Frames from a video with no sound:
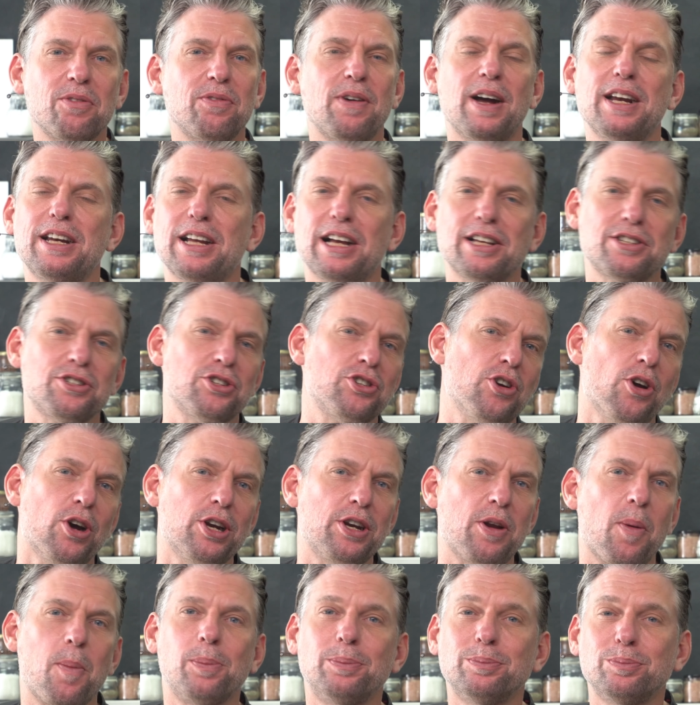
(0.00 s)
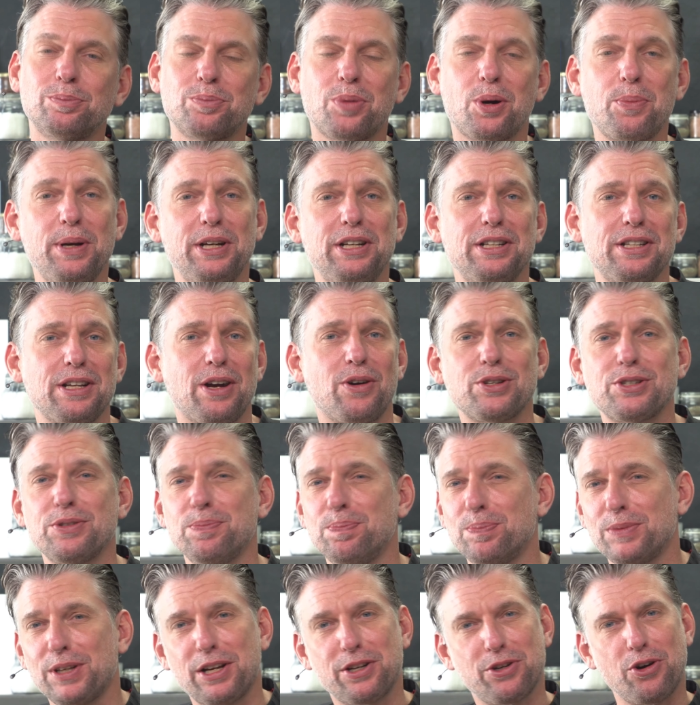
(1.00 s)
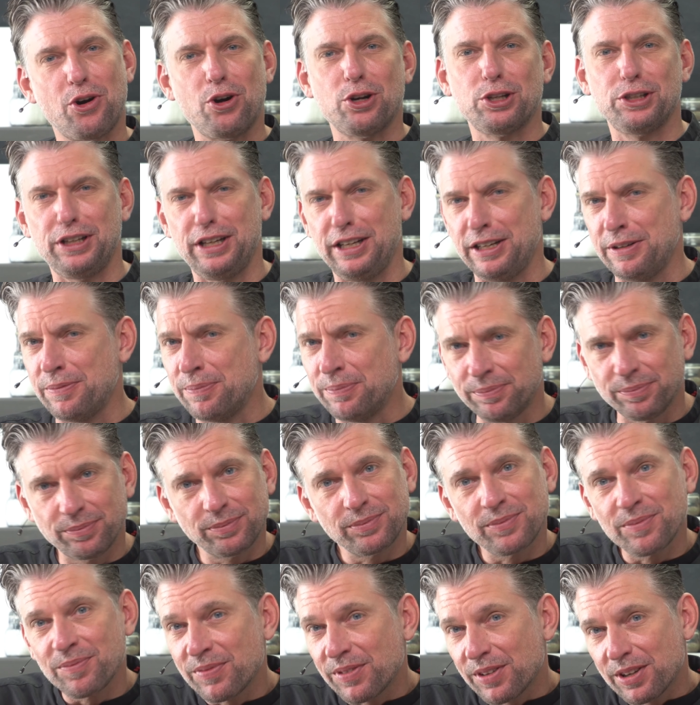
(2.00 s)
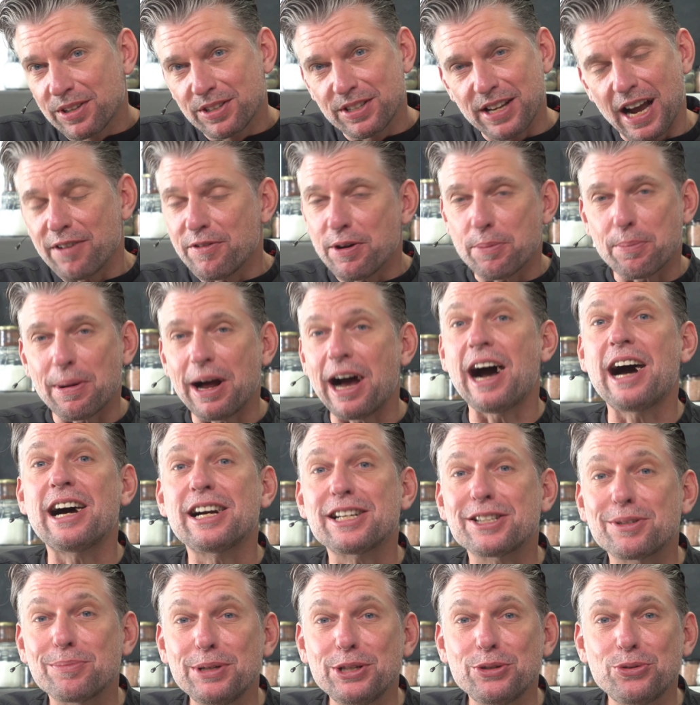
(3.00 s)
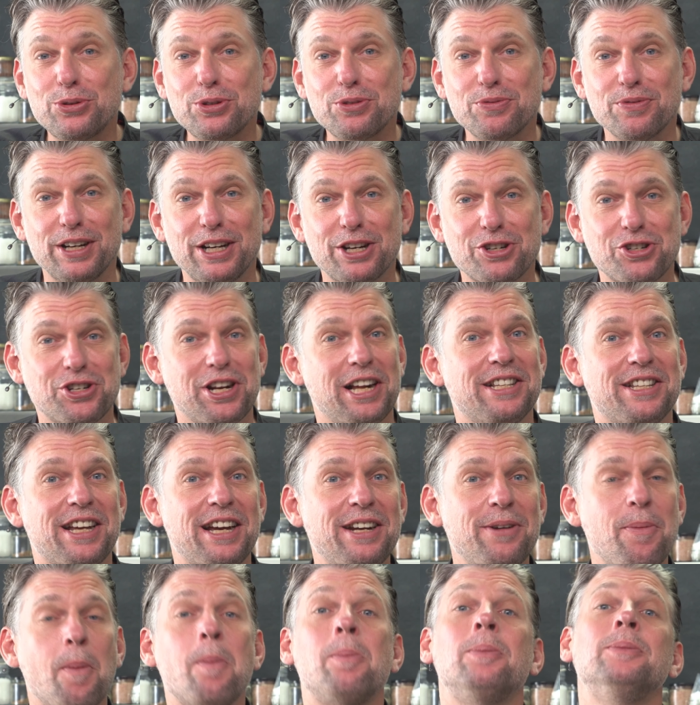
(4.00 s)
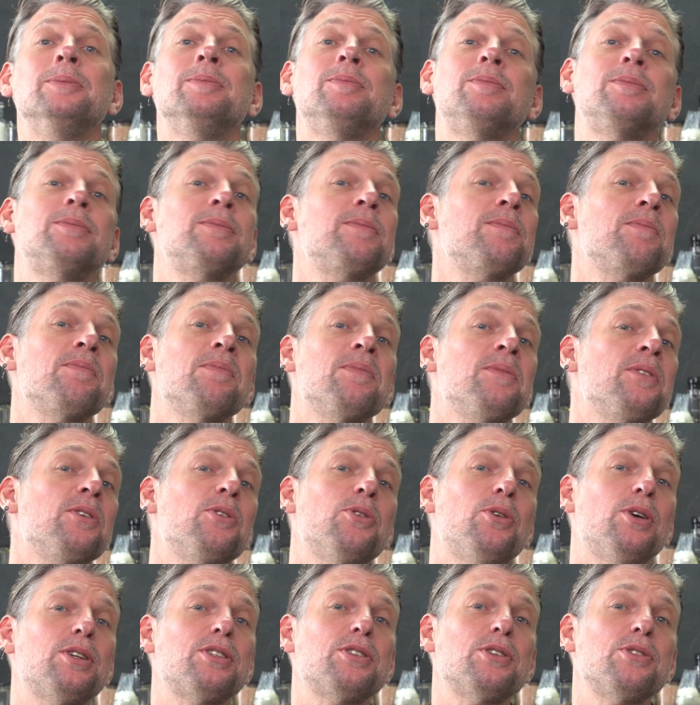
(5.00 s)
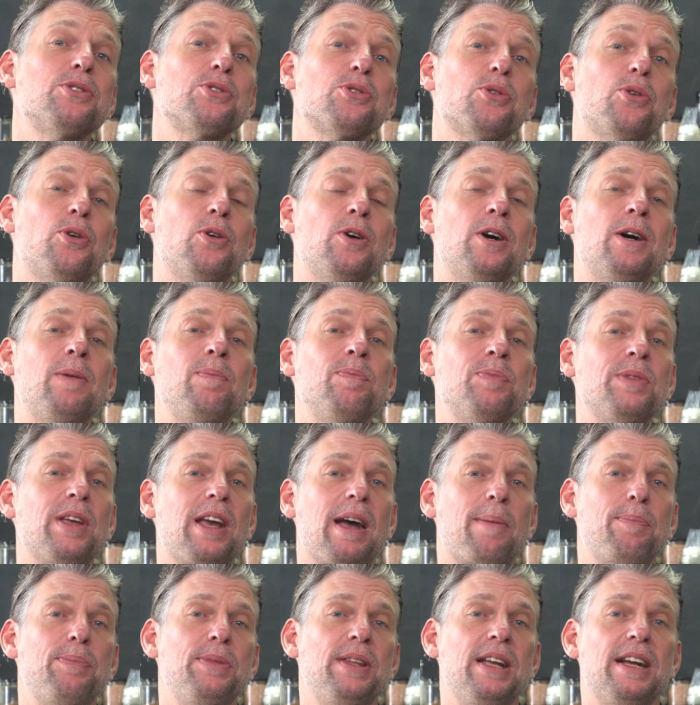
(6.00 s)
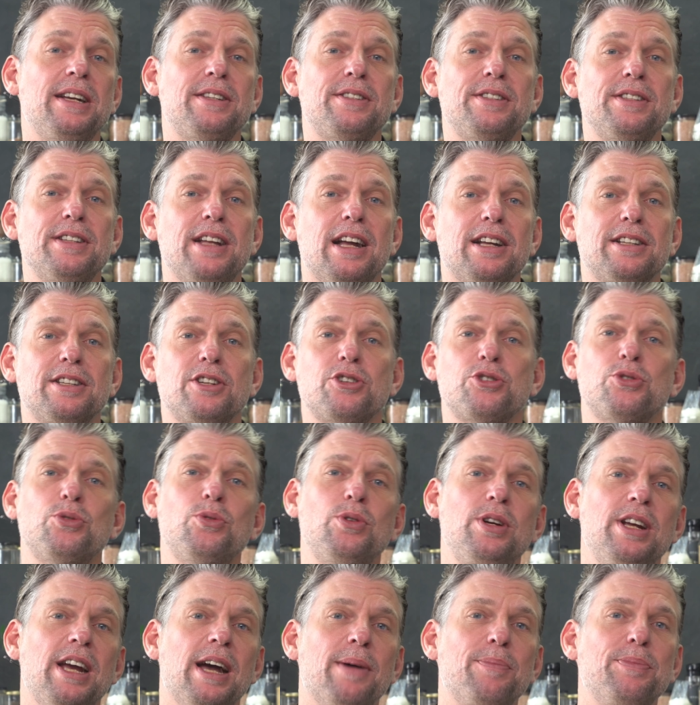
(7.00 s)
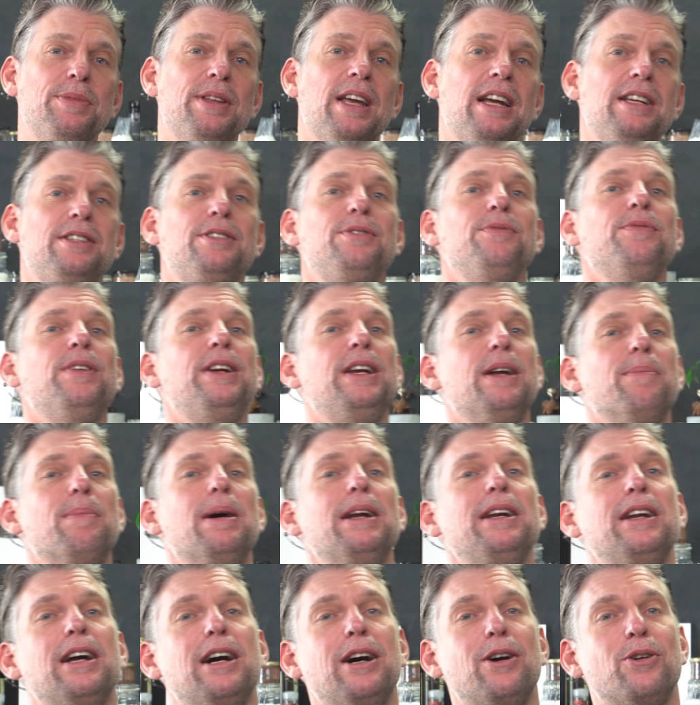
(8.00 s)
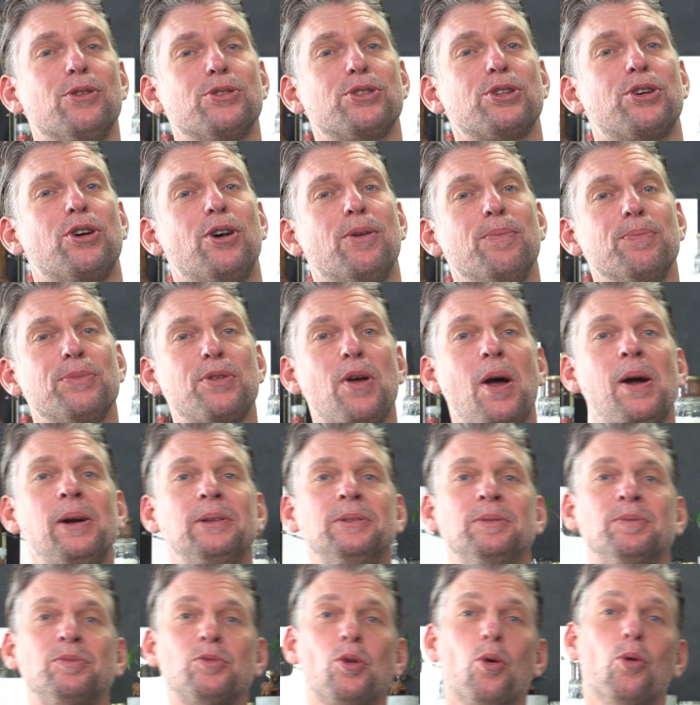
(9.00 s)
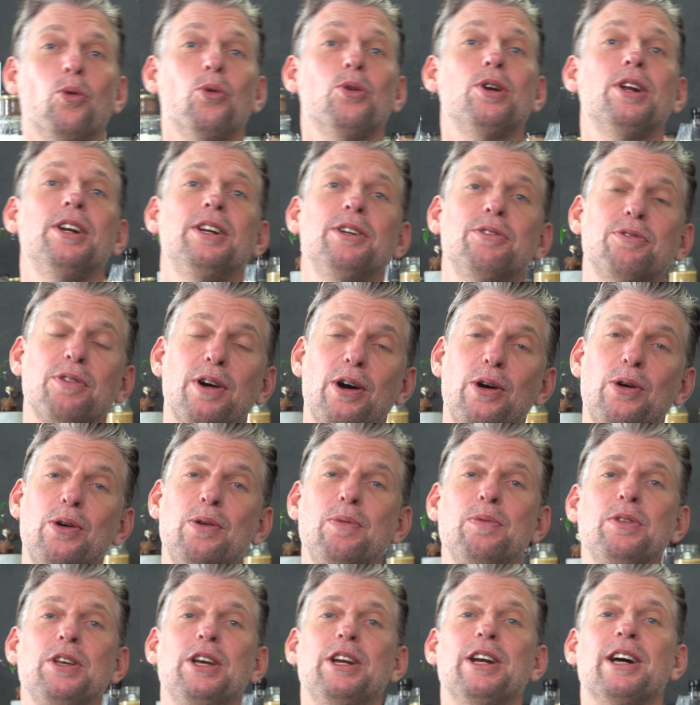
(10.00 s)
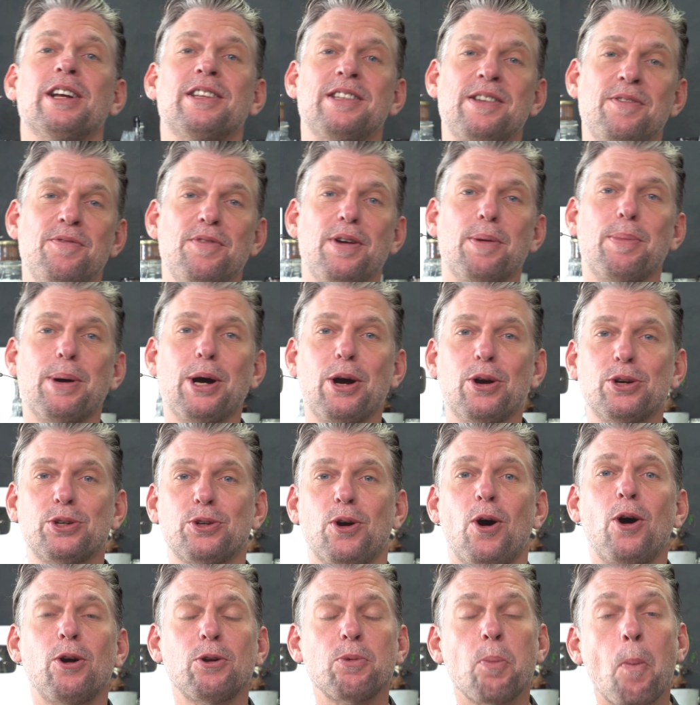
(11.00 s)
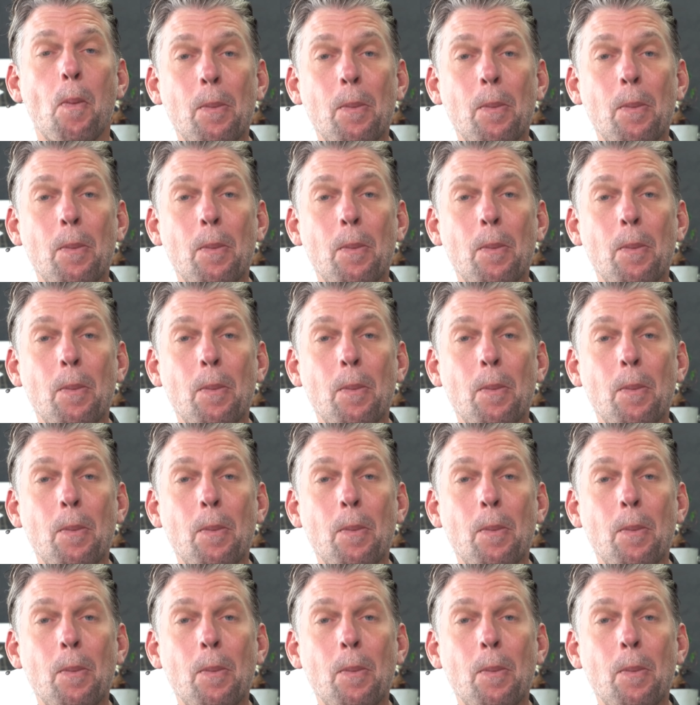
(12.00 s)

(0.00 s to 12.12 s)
Fantastic, guys. Give it a try. Cooked in, let's say, 8 minutes if you're quick. Pop it in the oven and you'll have a meal ready after school or when your husband gets home. Or the woman, depending on who cooks.